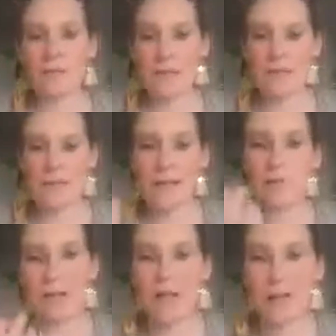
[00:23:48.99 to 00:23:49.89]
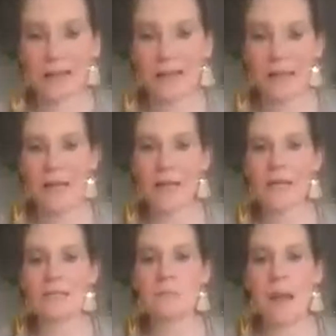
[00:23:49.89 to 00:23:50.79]
telepathically he
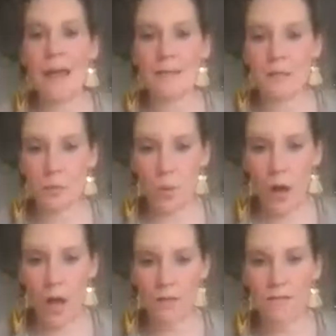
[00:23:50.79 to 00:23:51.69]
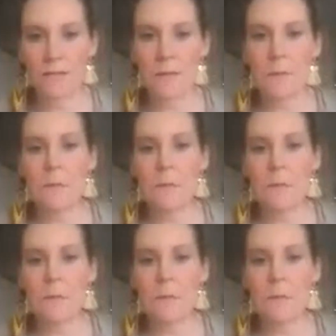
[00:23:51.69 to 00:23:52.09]
explains to us